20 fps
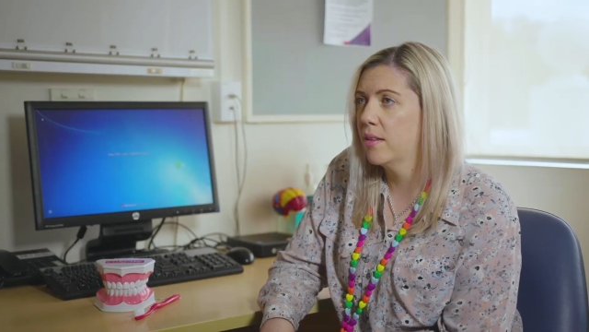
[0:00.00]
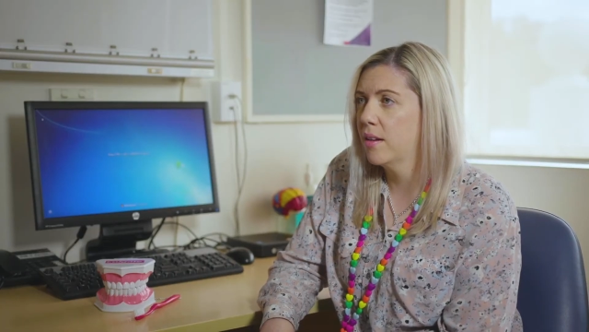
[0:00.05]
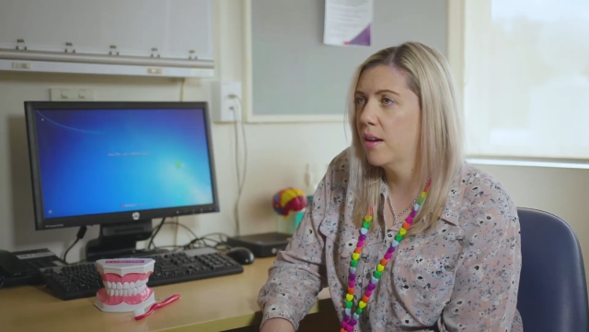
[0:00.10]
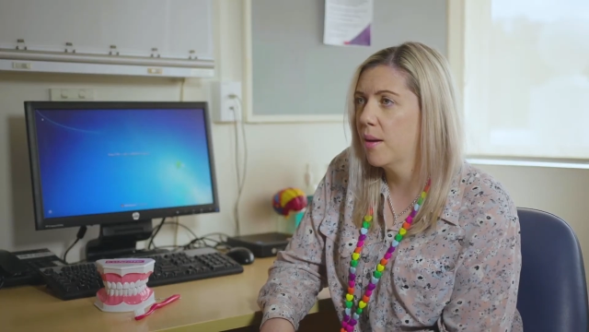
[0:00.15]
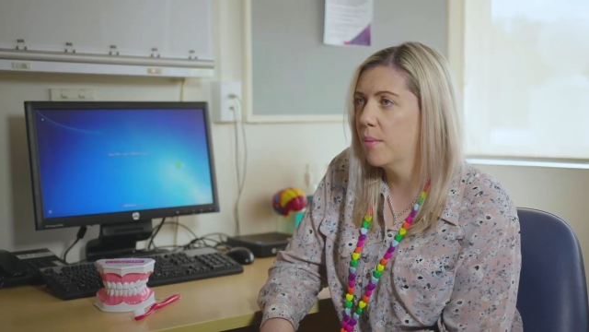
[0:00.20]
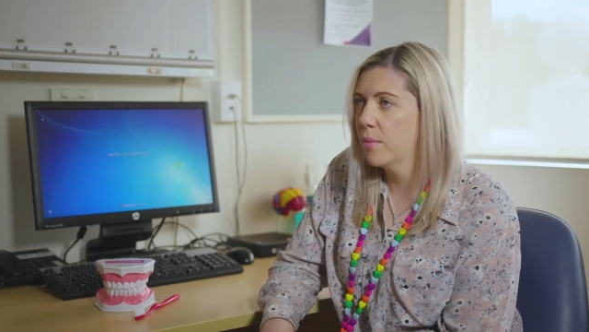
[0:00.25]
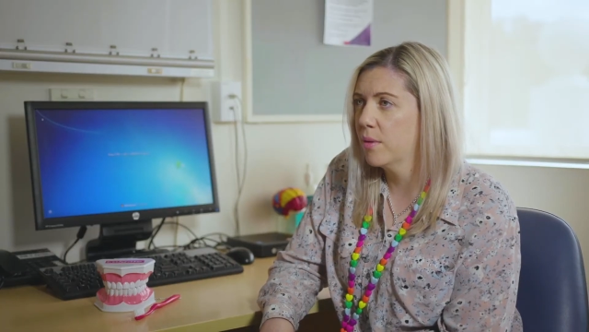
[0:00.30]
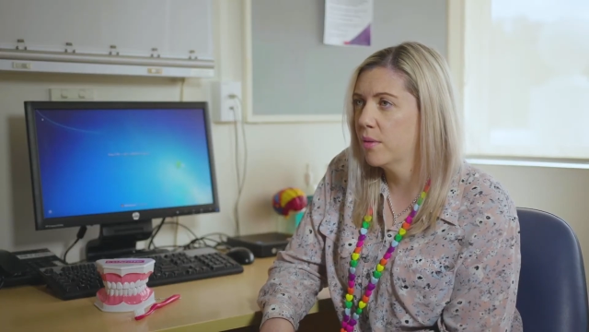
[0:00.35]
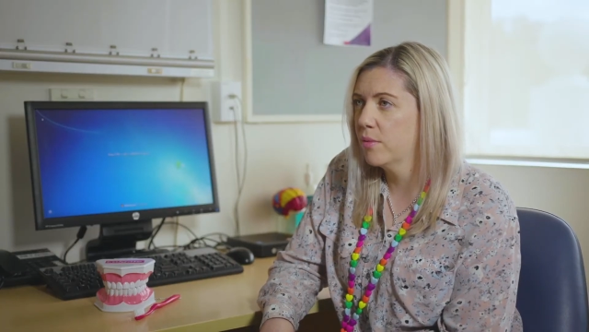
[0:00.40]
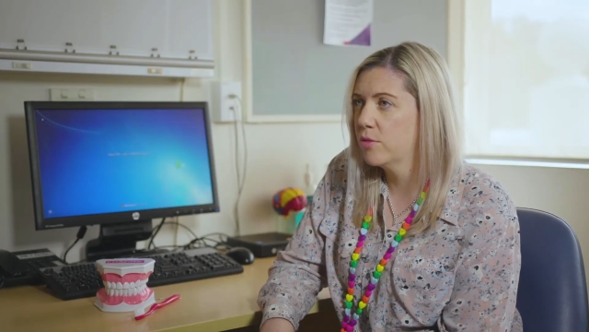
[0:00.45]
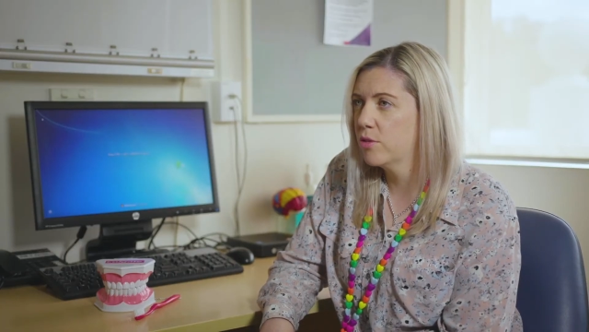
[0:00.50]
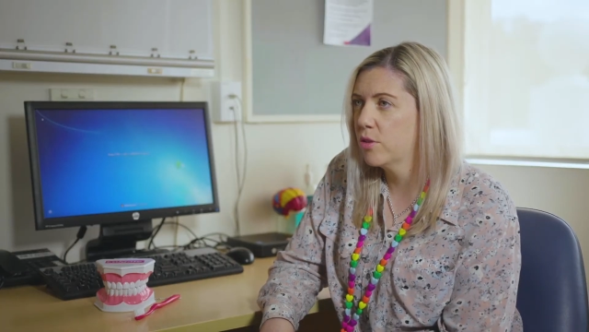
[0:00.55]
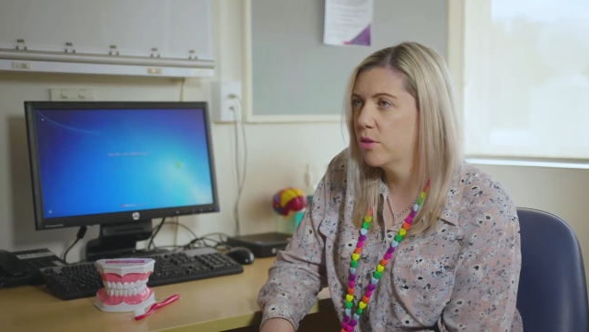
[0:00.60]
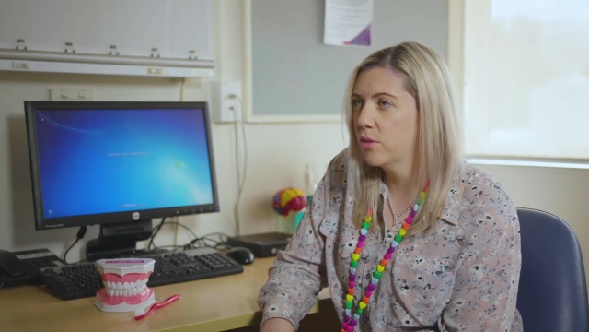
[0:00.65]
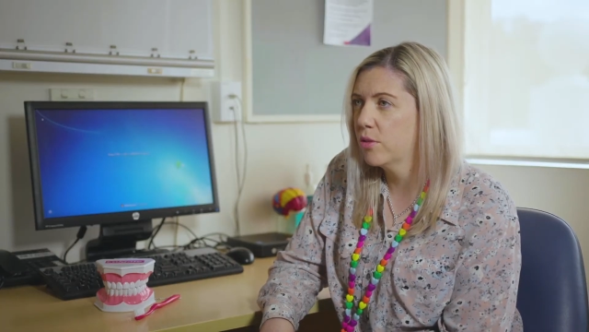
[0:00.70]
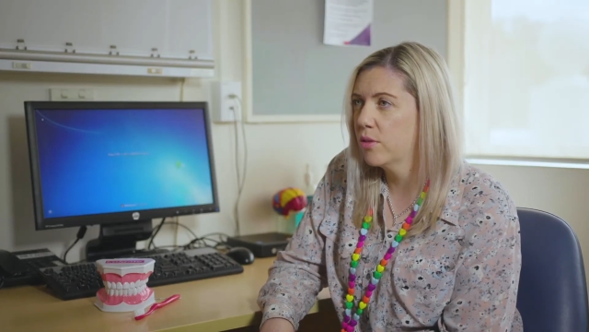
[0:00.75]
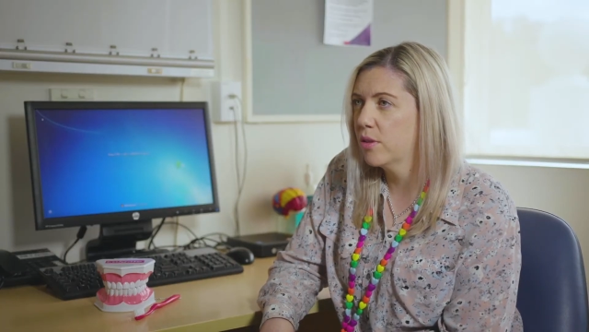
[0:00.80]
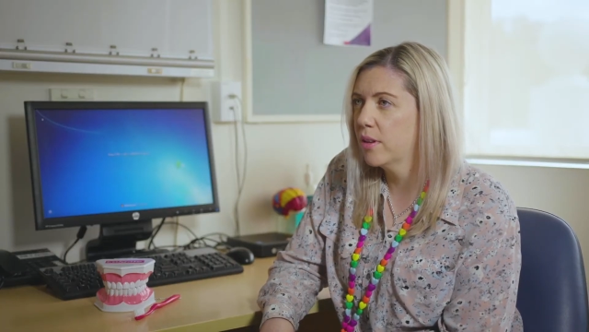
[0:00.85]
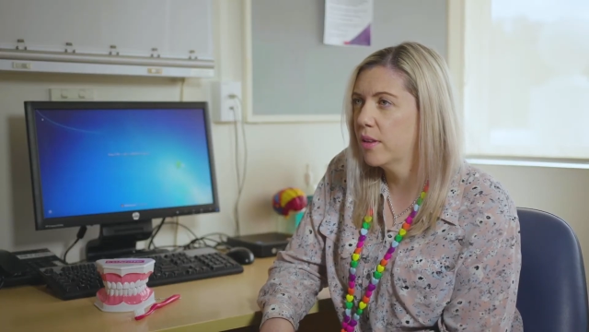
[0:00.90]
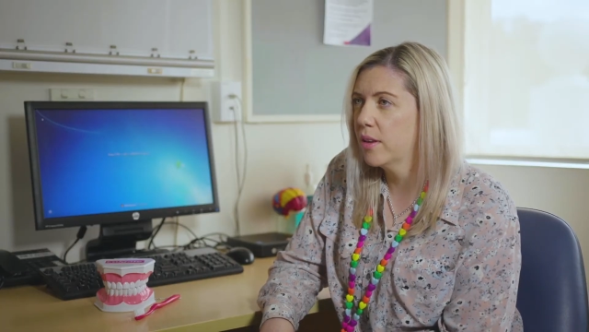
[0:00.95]
the number of
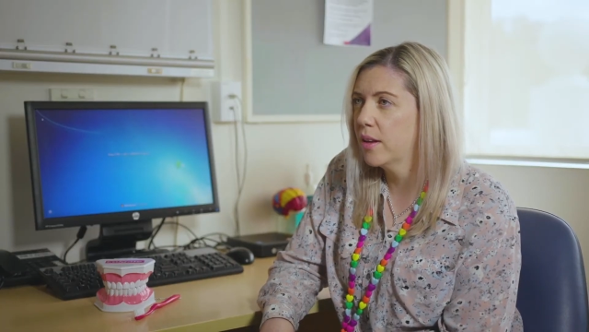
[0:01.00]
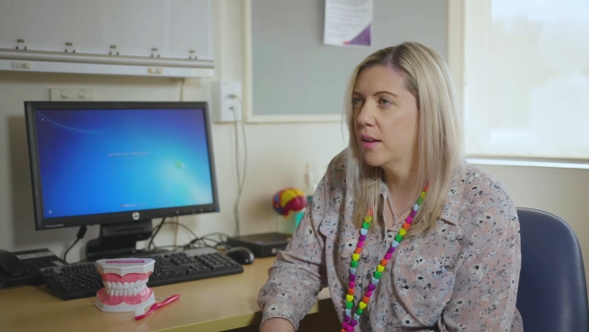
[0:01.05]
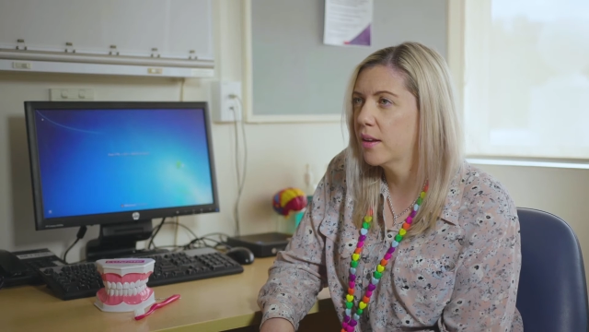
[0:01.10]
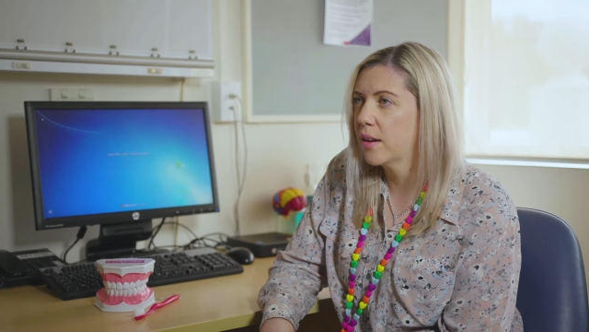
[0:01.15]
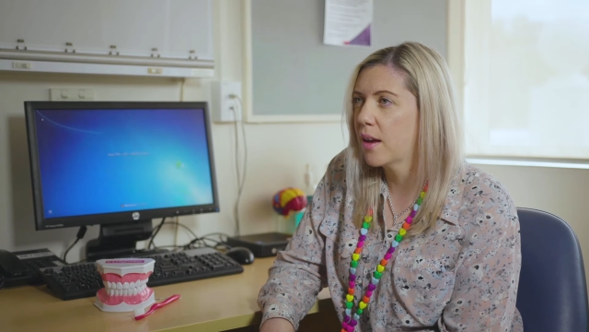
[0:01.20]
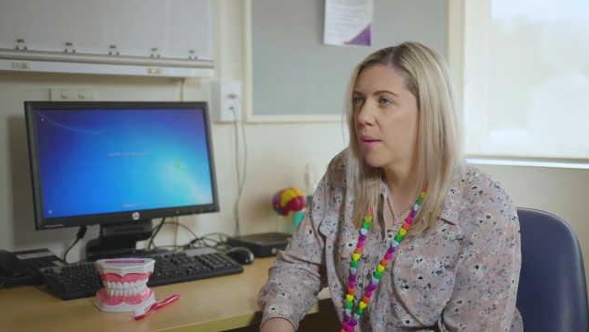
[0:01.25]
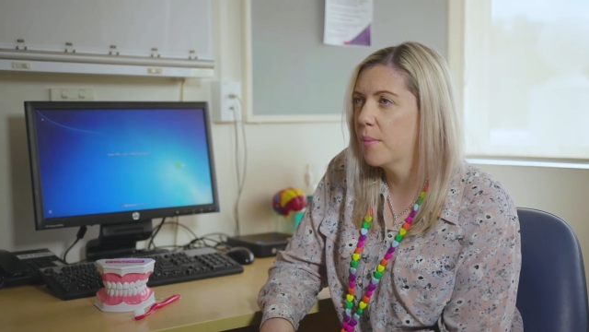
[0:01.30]
children that are